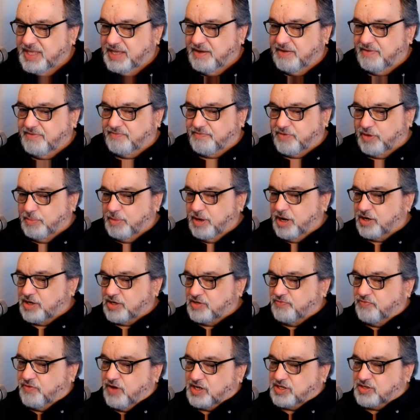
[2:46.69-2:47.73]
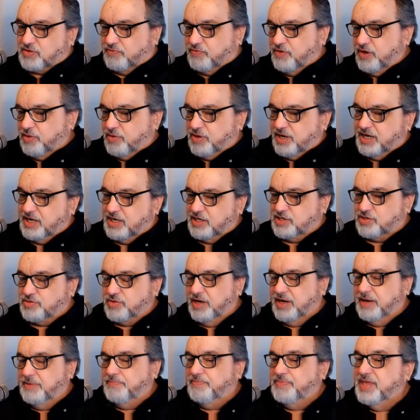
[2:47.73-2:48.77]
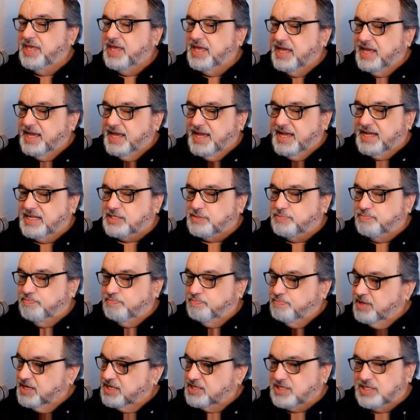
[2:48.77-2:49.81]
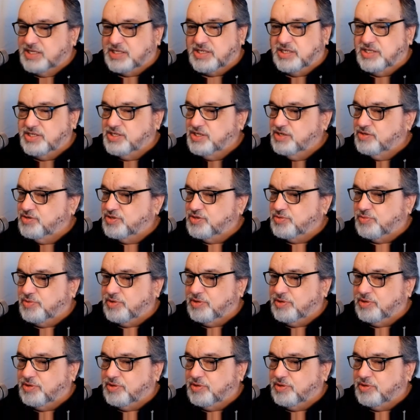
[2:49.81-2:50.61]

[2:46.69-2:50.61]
for America's fossil fuel industry, it's business as usual.